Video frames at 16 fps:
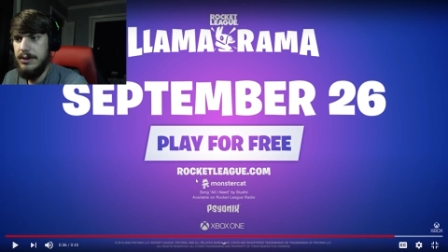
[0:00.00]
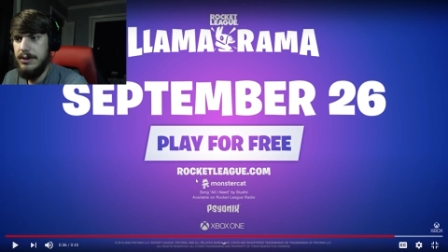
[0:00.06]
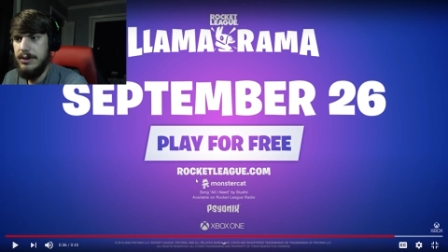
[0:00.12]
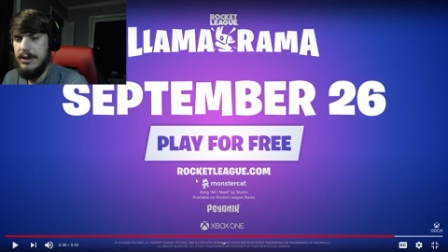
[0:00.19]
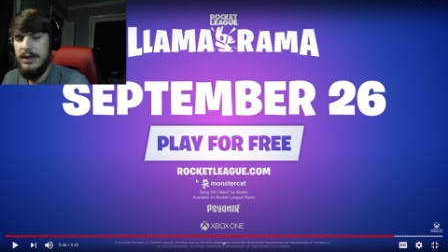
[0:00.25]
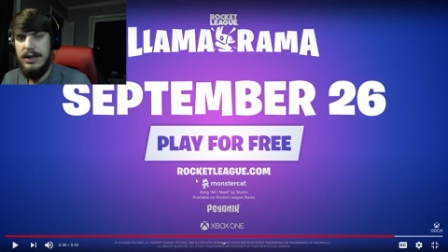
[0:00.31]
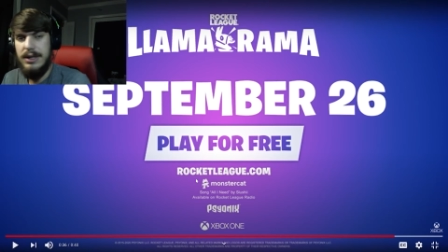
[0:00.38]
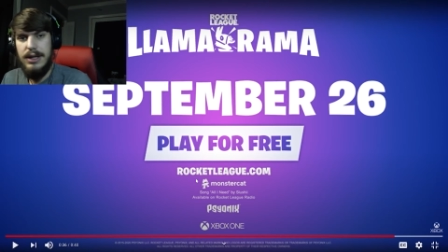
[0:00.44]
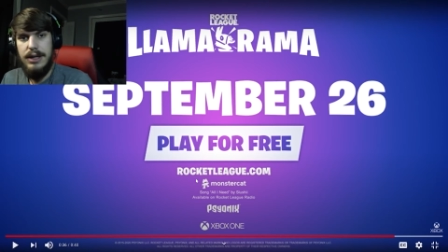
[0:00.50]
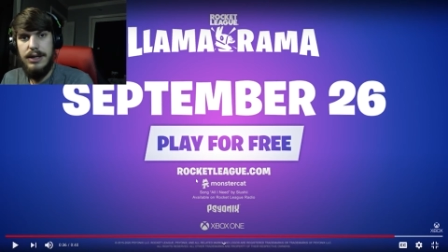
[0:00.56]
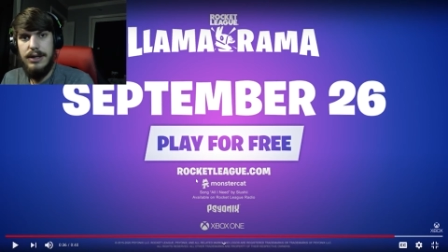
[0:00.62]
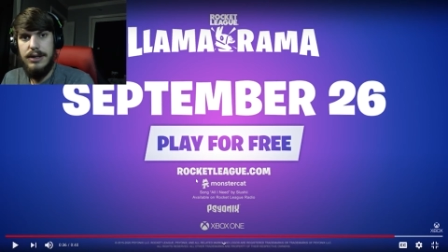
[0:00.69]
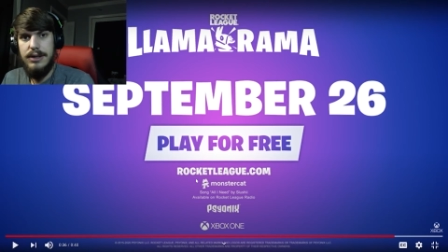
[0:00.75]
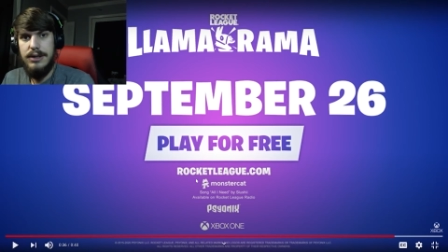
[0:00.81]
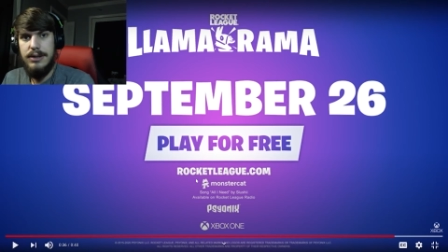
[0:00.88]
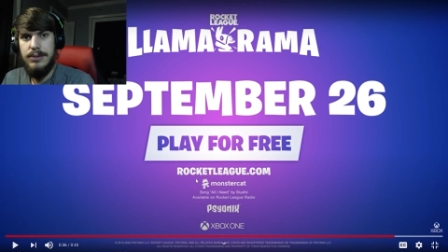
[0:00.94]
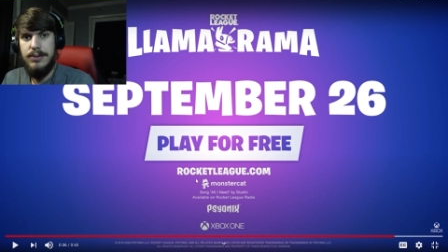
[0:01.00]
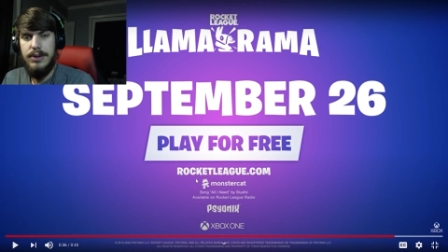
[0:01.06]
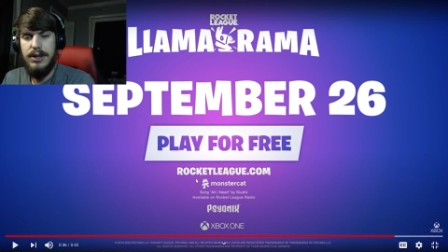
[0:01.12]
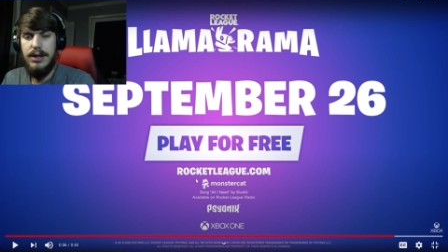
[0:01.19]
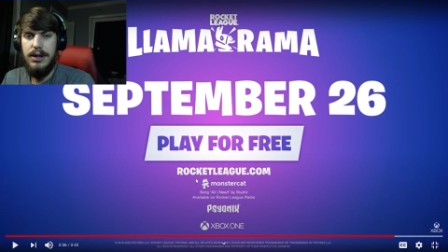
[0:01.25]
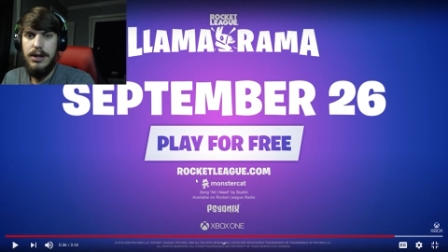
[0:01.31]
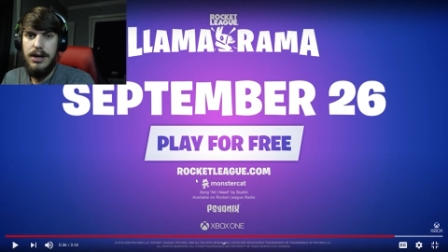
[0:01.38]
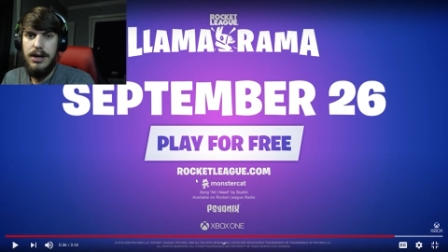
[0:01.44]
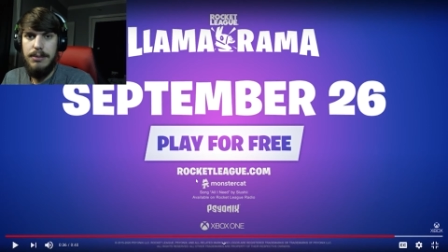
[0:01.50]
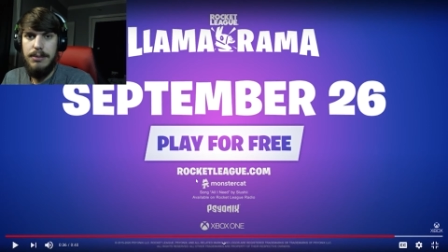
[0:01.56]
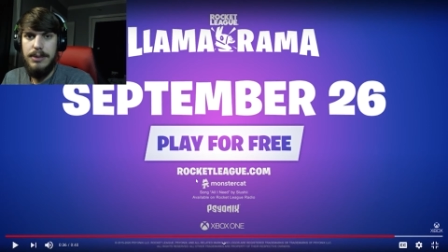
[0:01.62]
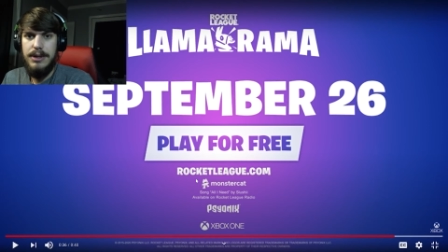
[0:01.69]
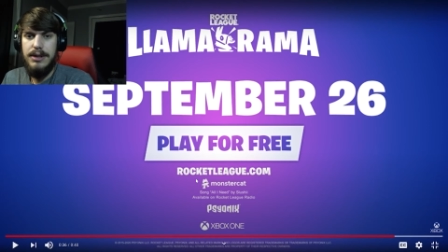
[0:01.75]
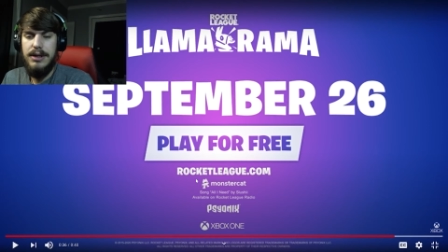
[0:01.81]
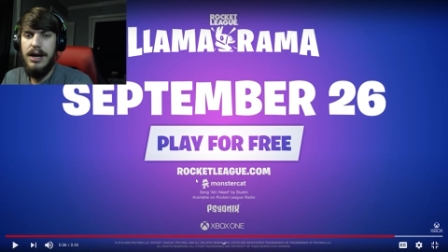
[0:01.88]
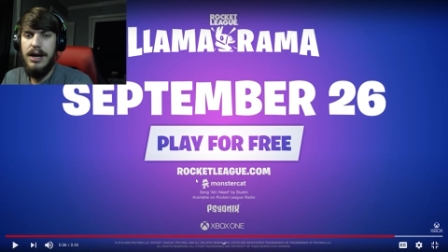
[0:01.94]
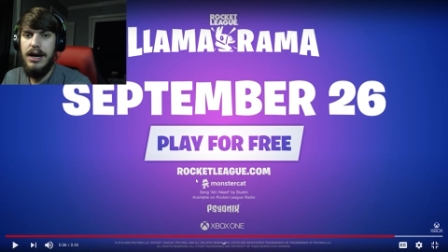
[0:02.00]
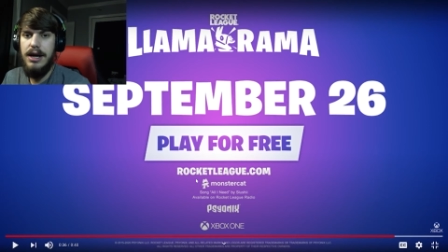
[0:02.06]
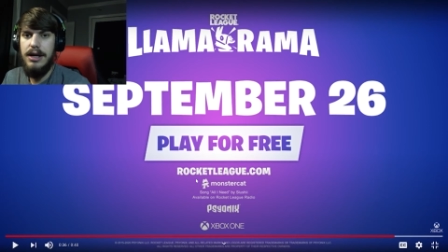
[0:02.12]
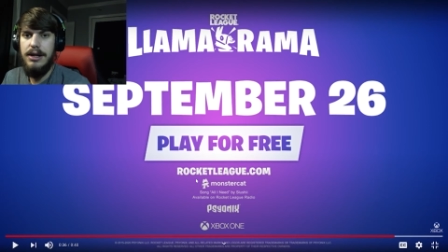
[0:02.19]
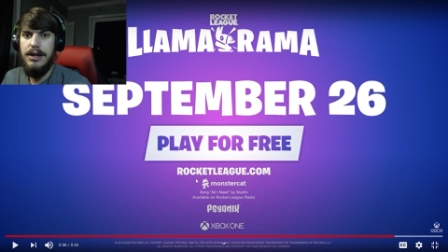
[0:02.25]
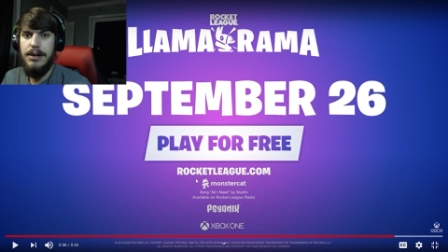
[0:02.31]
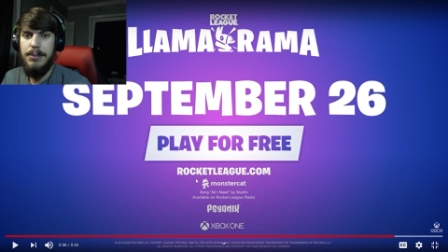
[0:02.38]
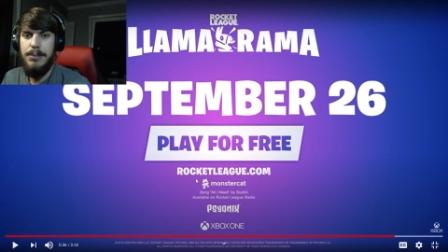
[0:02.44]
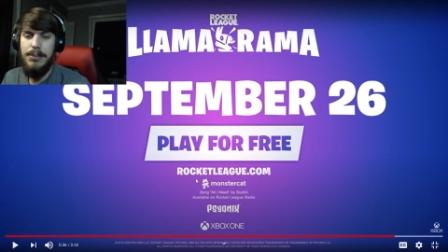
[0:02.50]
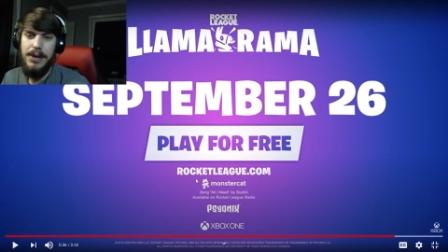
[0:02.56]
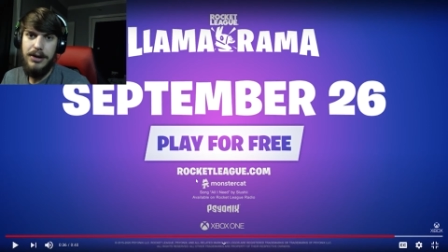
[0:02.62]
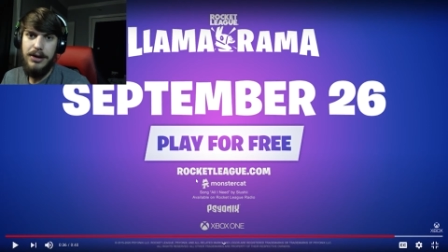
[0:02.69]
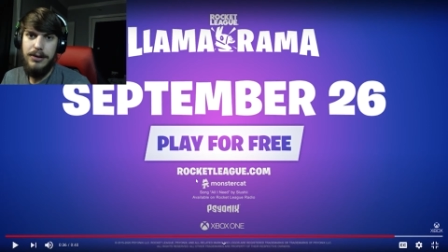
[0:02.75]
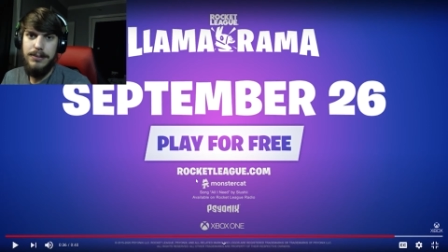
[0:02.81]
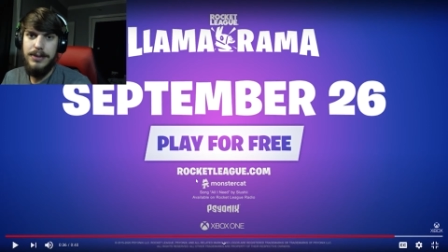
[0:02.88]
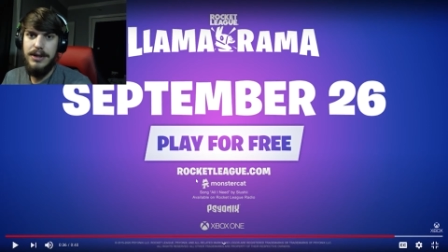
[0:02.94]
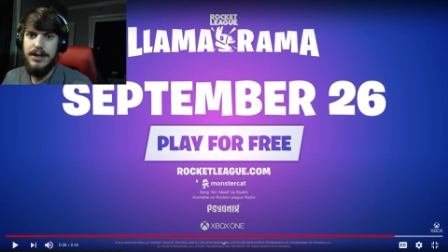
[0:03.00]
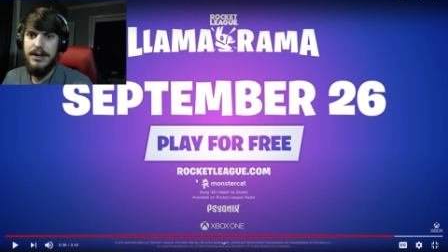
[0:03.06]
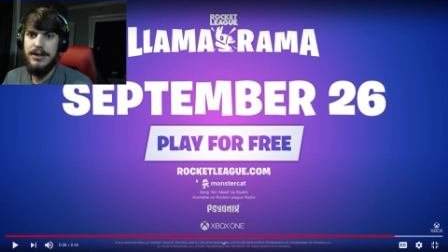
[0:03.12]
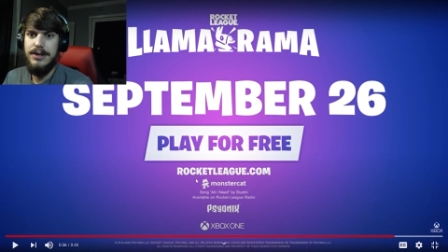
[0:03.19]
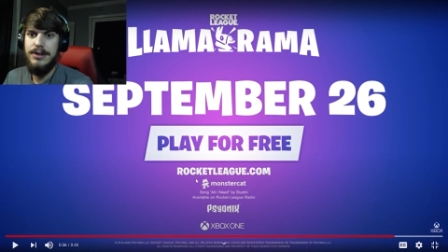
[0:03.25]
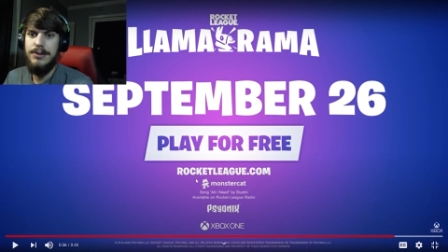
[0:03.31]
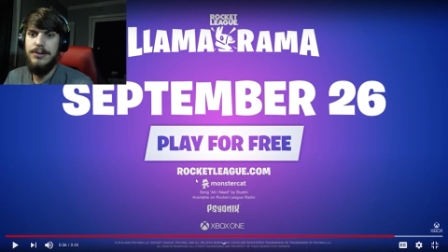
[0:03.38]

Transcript: skins with the llama and the battle bus,